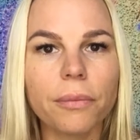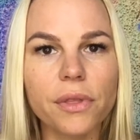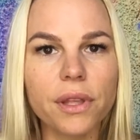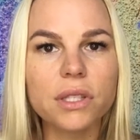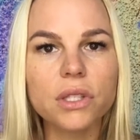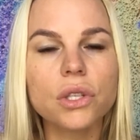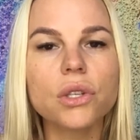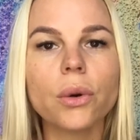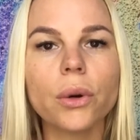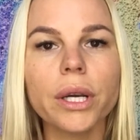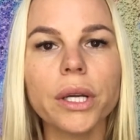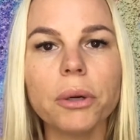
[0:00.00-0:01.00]
this
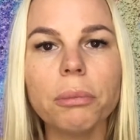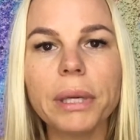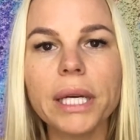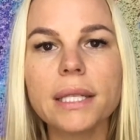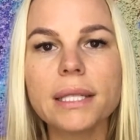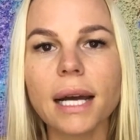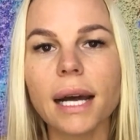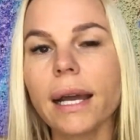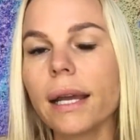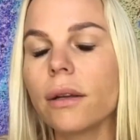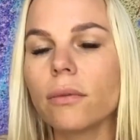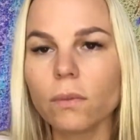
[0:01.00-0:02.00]
tutorial because
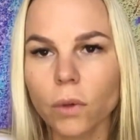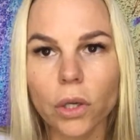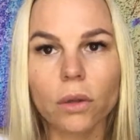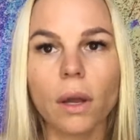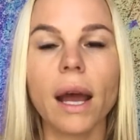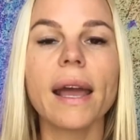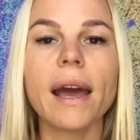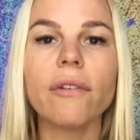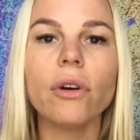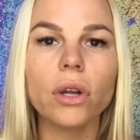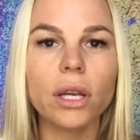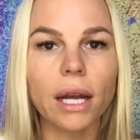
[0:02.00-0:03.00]
I
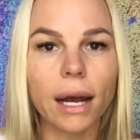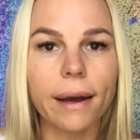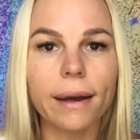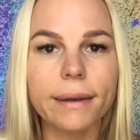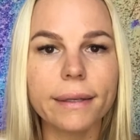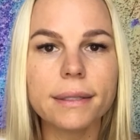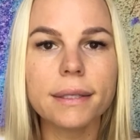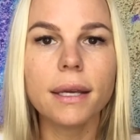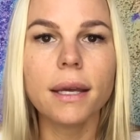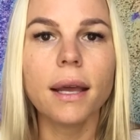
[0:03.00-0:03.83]
have hooded eyes,